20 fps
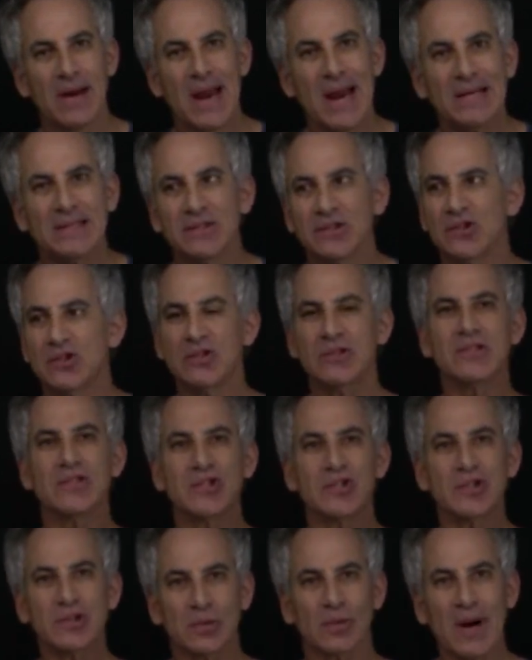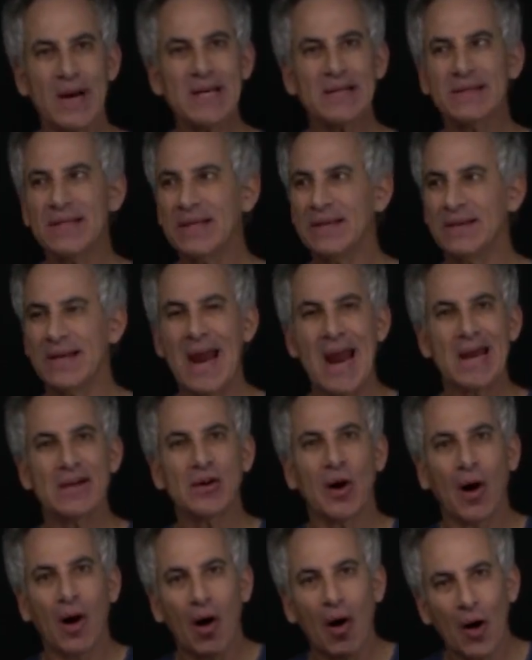and strengthen
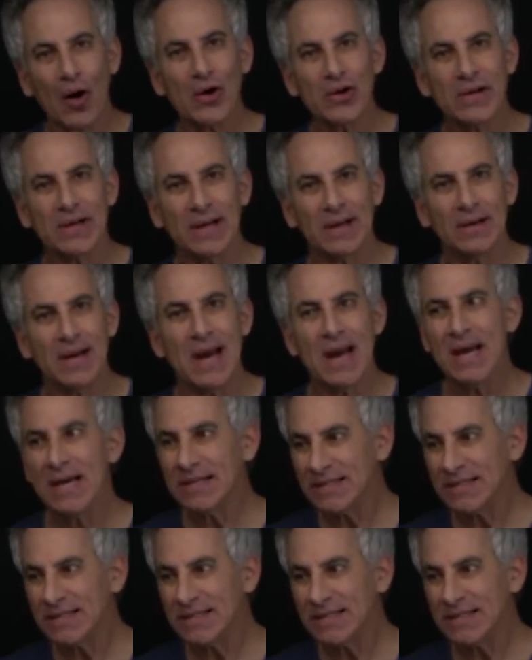and harden